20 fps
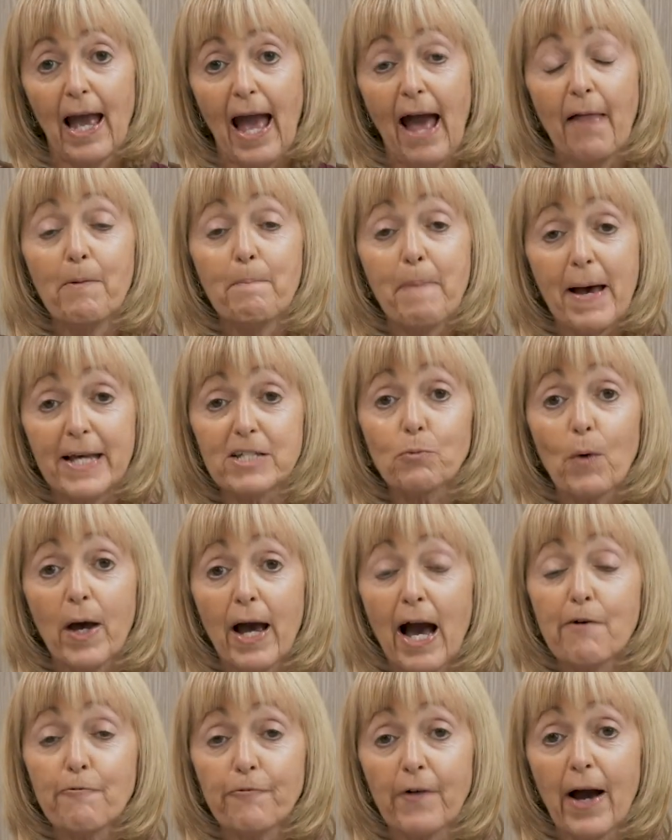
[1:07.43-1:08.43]
And the best way
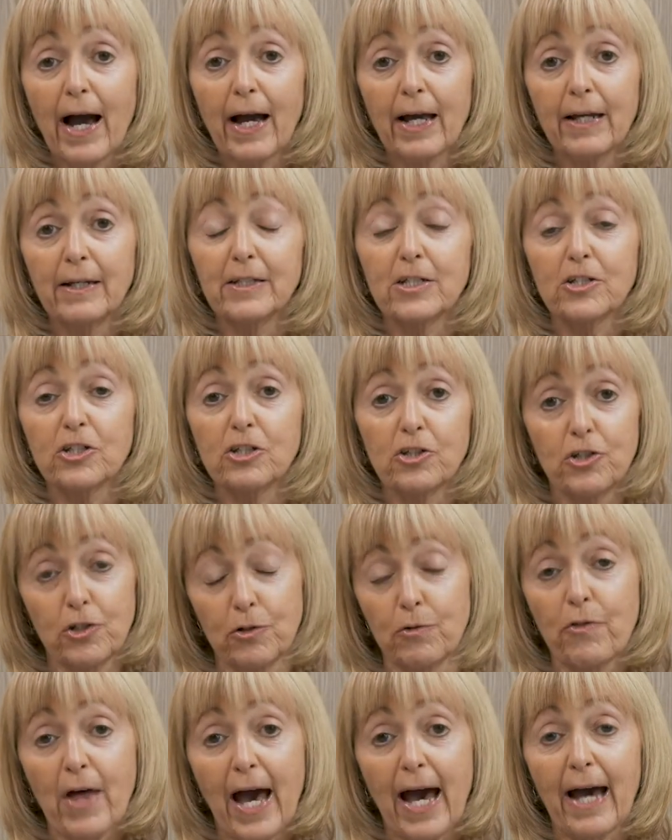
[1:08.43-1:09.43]
I find to
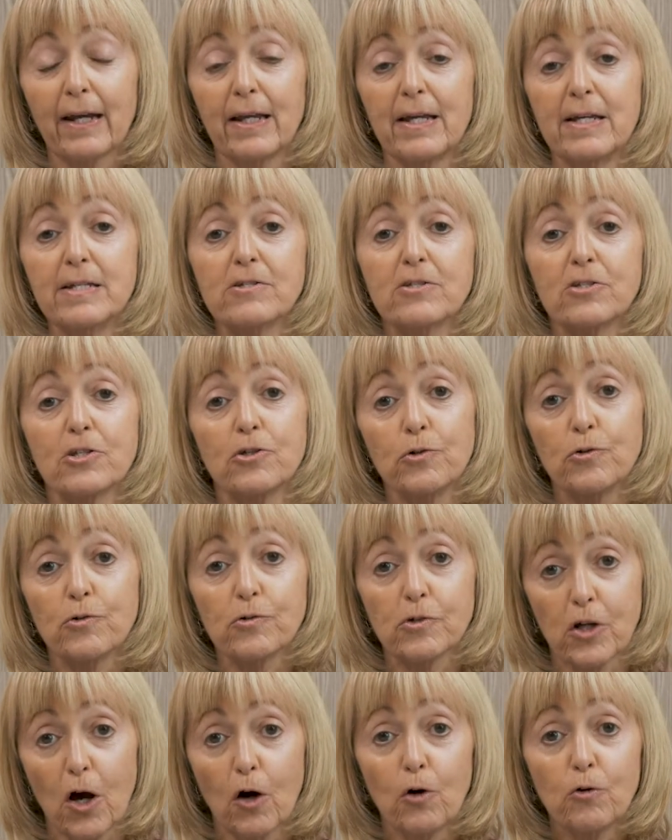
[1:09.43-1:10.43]
do that is to
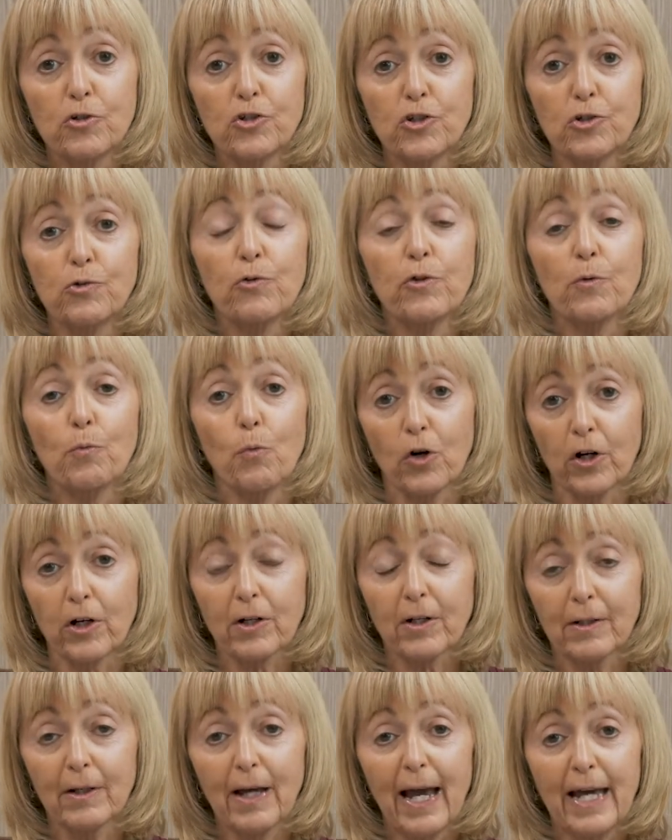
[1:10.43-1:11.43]
go do the
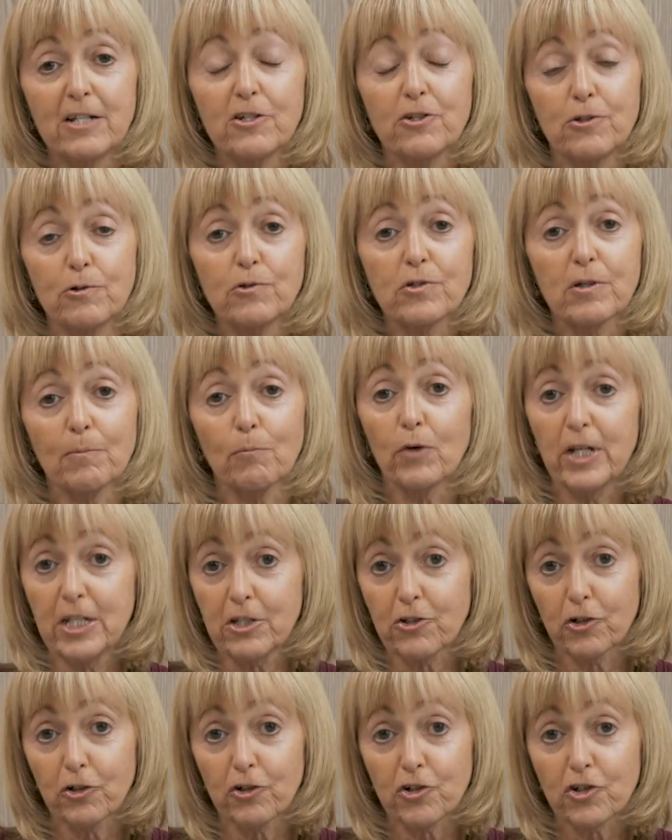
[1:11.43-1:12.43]
work and do some
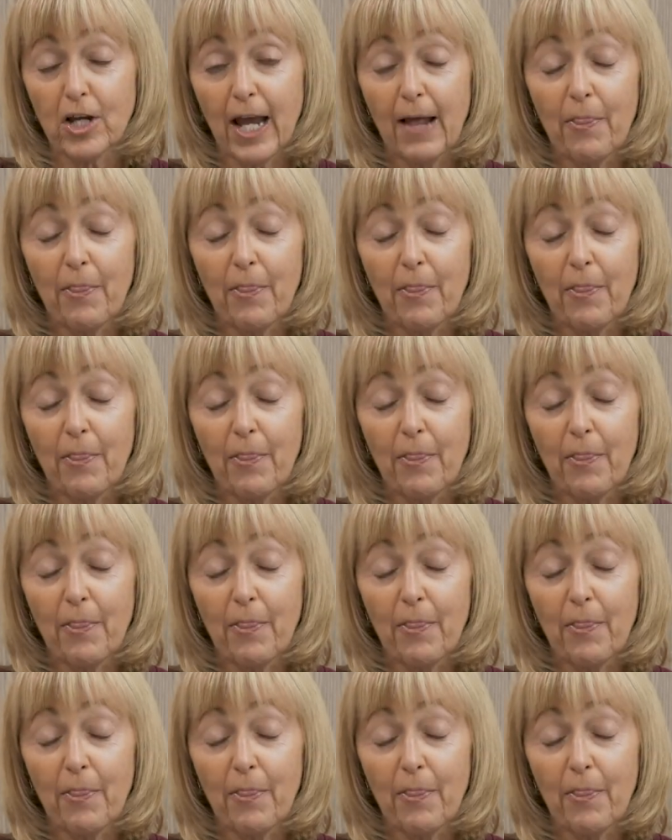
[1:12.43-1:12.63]
research.